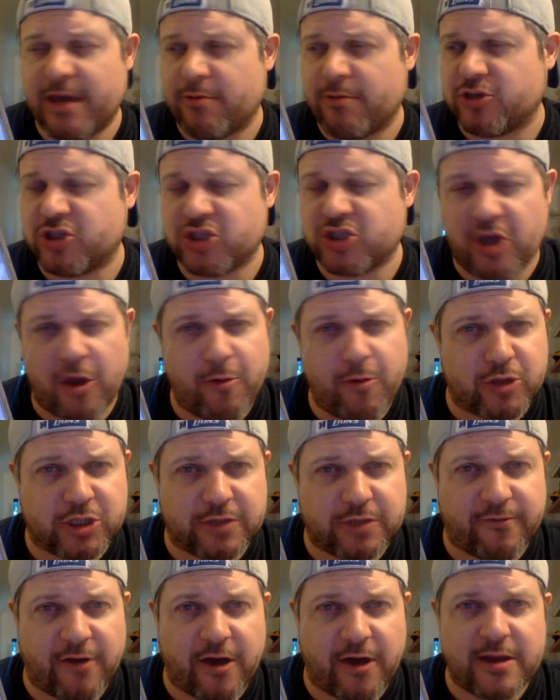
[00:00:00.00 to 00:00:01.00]
It was so
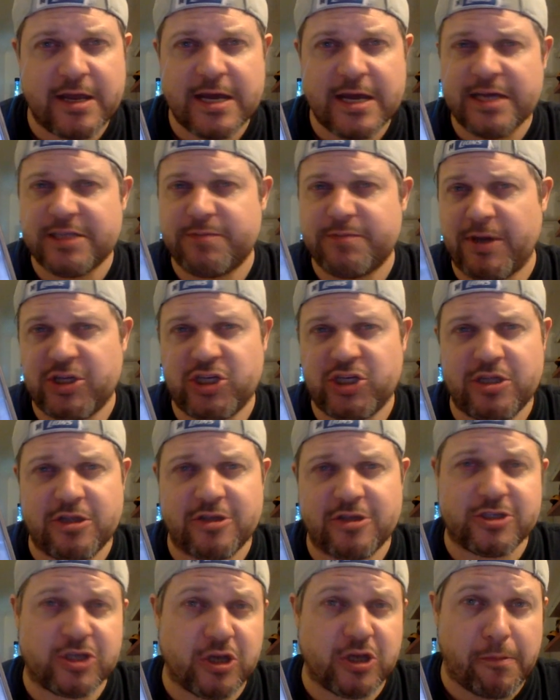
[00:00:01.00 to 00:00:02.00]
much fun, especially
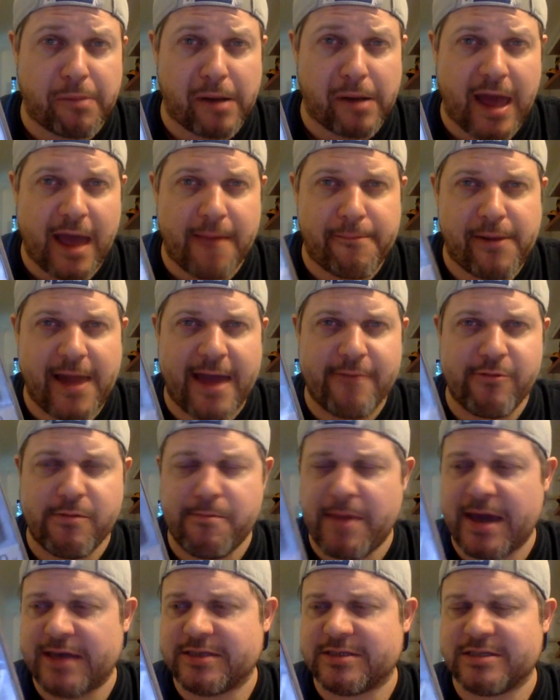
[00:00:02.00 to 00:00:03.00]
the two-player, playing with
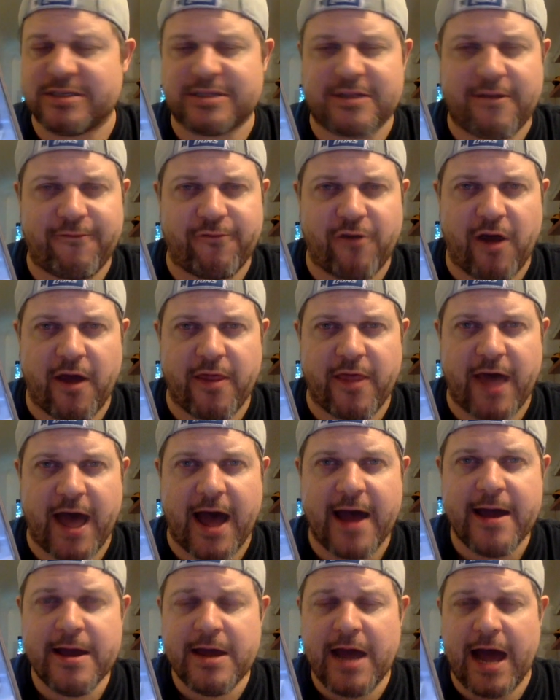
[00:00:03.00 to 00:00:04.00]
mates and stuff like
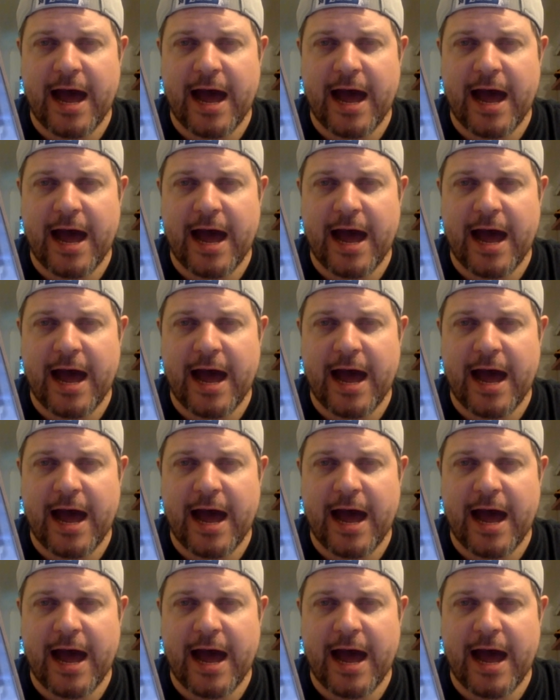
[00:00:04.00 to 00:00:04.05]
that.